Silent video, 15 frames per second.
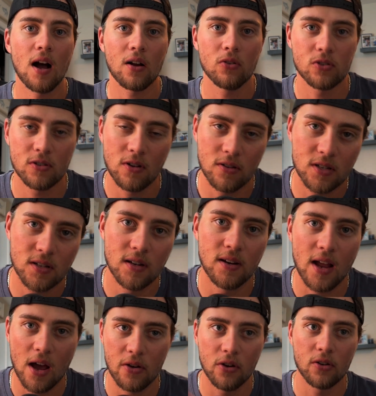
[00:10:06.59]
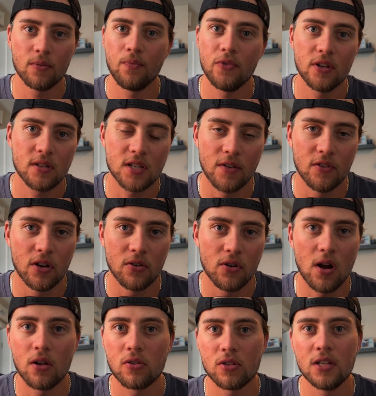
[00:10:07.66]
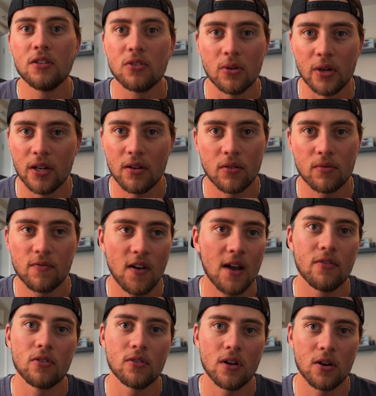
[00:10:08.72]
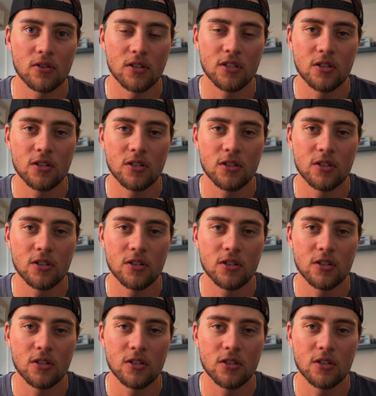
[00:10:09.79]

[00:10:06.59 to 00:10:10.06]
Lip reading: and all of a sudden now you're $700 into it or $500 into it,